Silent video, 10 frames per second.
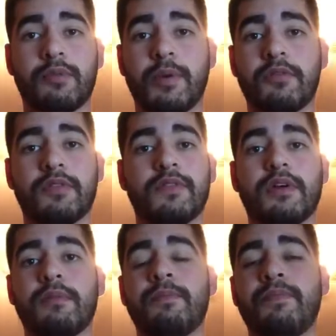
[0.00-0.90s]
with both of
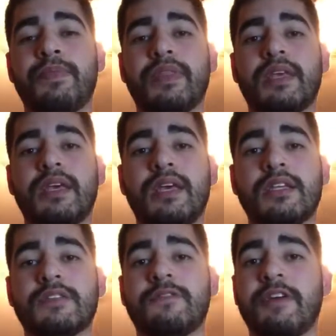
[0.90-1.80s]
them.
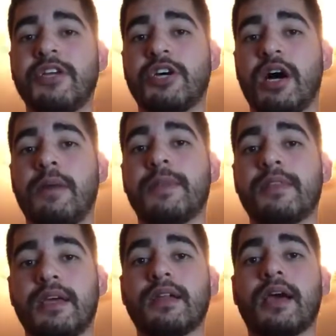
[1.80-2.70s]
It's a very common
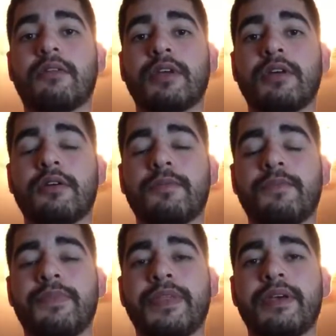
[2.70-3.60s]
thing down here,
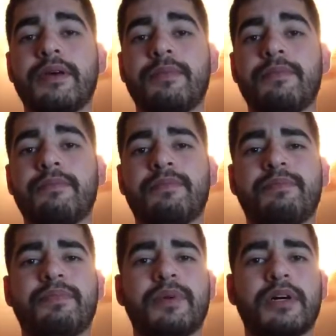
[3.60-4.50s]

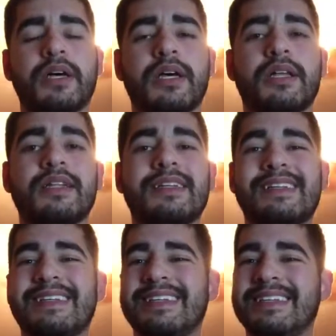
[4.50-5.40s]
but
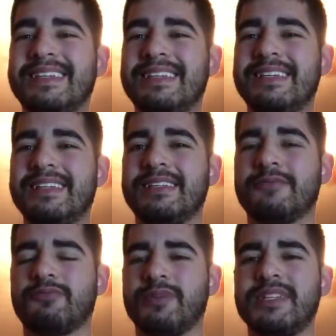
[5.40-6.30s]

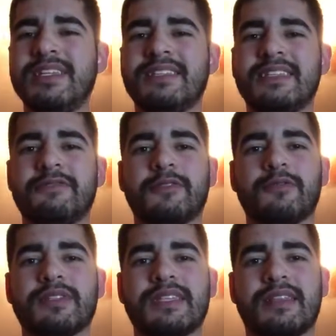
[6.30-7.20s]
it's really
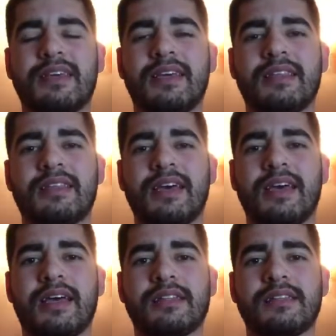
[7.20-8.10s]
difficult to think
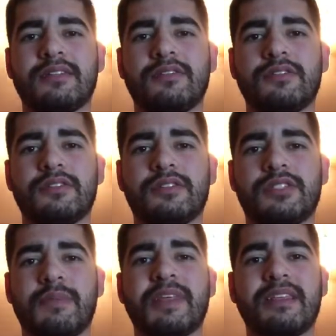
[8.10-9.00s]
that
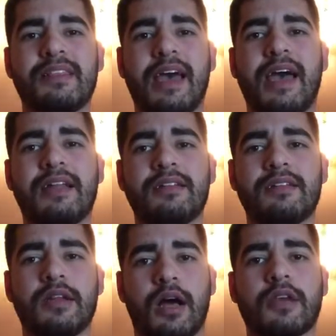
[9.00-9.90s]
something that
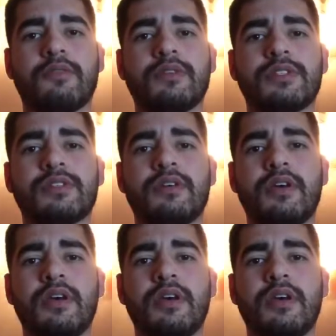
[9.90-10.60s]
innocuous